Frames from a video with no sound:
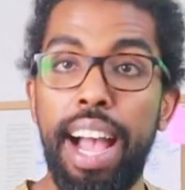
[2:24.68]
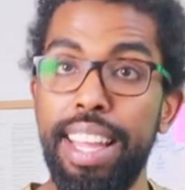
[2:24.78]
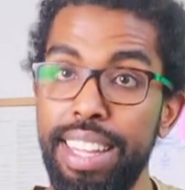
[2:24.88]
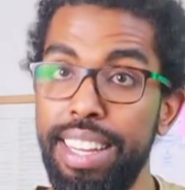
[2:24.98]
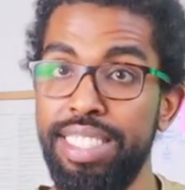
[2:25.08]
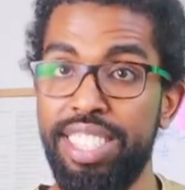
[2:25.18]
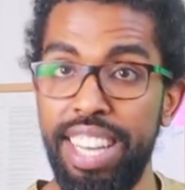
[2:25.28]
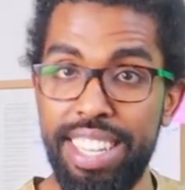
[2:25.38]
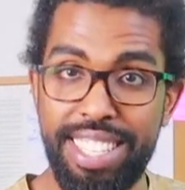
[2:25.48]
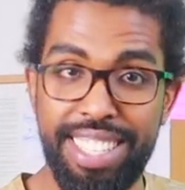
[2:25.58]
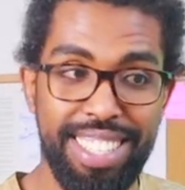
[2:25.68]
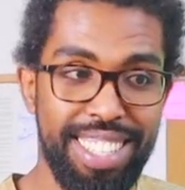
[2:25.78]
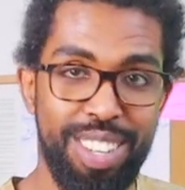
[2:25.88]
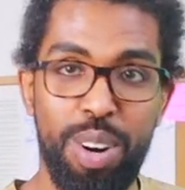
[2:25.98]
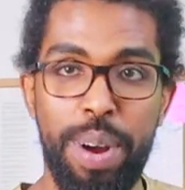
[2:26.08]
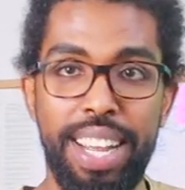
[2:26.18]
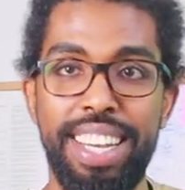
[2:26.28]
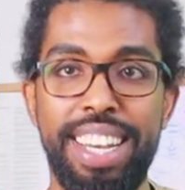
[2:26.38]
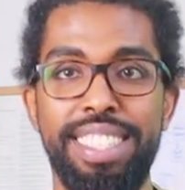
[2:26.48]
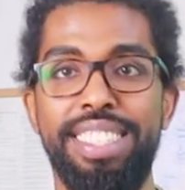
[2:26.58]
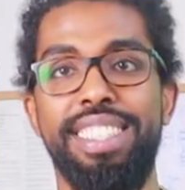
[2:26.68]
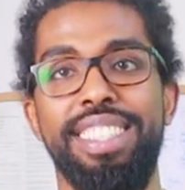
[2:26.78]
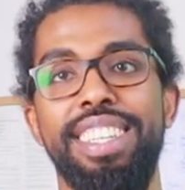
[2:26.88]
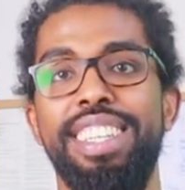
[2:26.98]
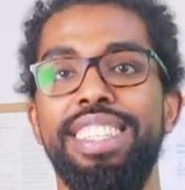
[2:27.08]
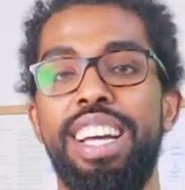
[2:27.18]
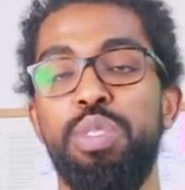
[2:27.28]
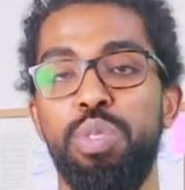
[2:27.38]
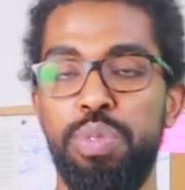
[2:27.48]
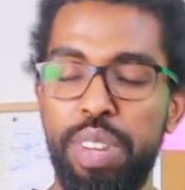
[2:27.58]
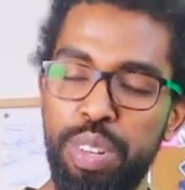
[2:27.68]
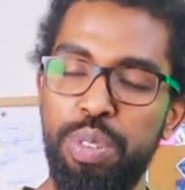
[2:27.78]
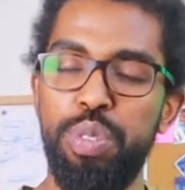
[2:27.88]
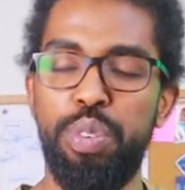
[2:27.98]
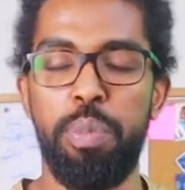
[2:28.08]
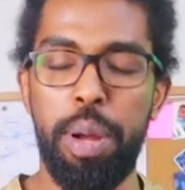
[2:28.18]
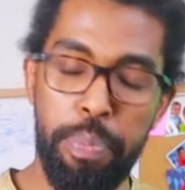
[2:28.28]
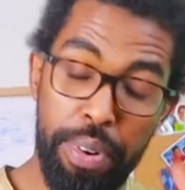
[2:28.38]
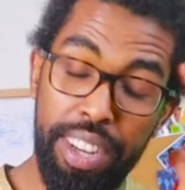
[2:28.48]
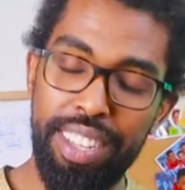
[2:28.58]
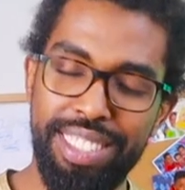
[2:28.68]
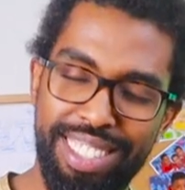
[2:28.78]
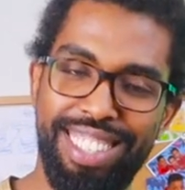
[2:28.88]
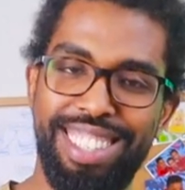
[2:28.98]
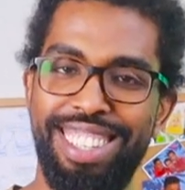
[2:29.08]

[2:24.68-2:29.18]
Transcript: I learned chess all my days. That was very good for my brain.